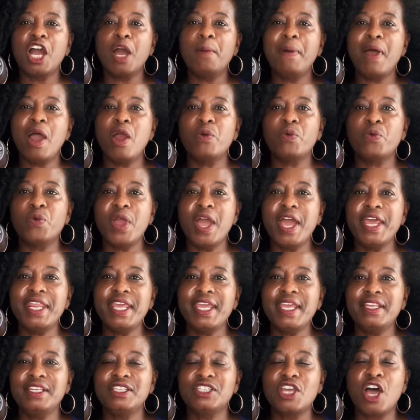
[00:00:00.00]
about
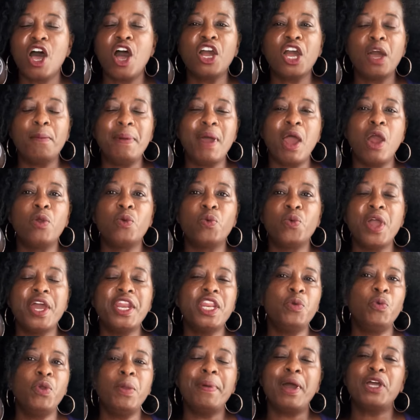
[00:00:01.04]
running. Talk about
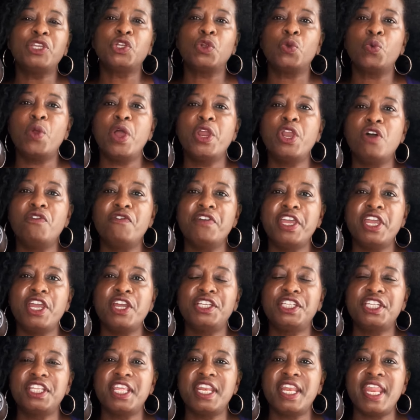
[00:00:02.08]
running. We about to run over here
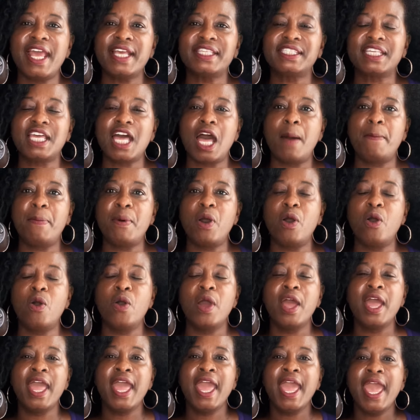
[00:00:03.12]
to the next couple.
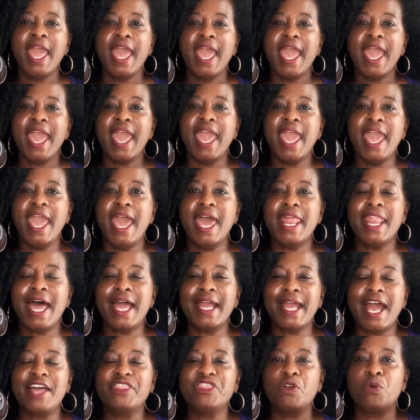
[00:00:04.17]
And I
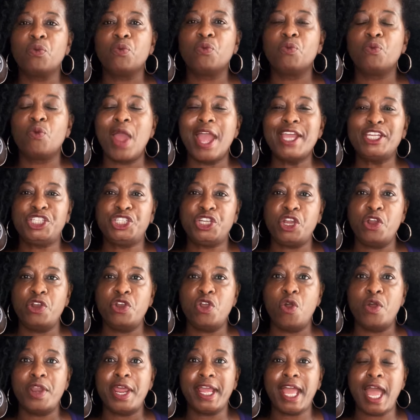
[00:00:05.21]
got the right shirt
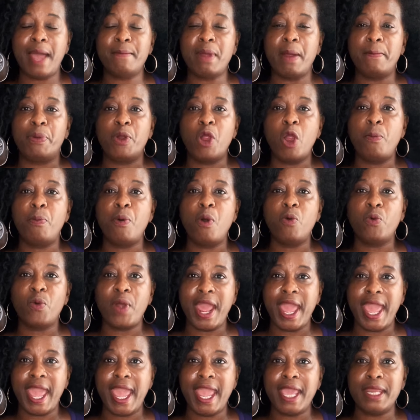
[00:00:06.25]
on. I got my Purple
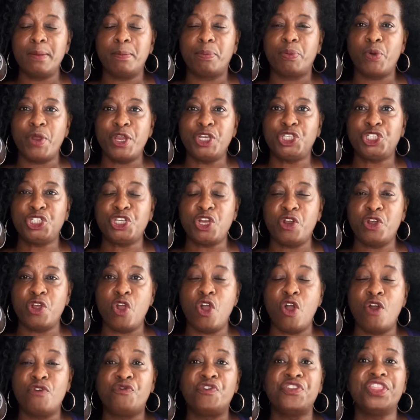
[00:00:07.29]
Rain print shirt
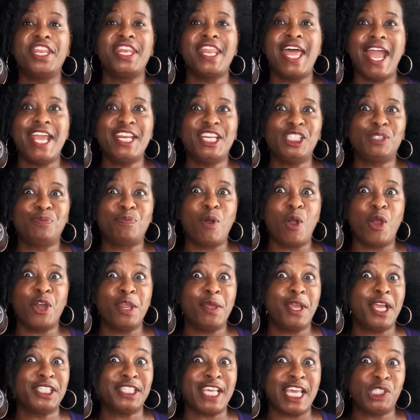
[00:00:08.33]
on for the nineties party
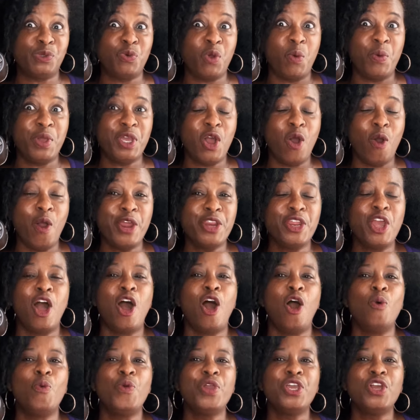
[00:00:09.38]
because that's where we going,
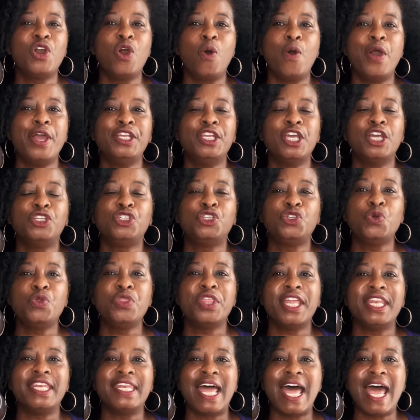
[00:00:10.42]
y'all. We going to the
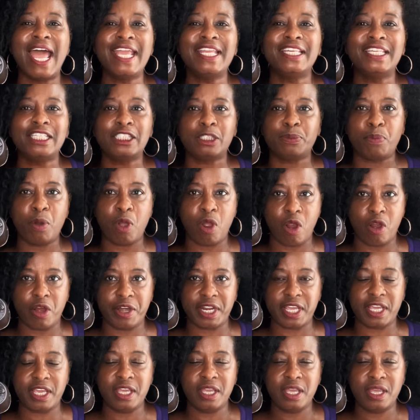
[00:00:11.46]
nineties
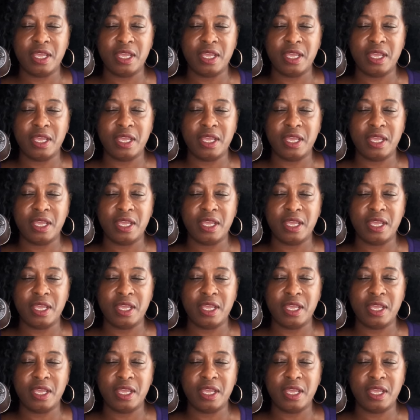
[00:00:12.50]
party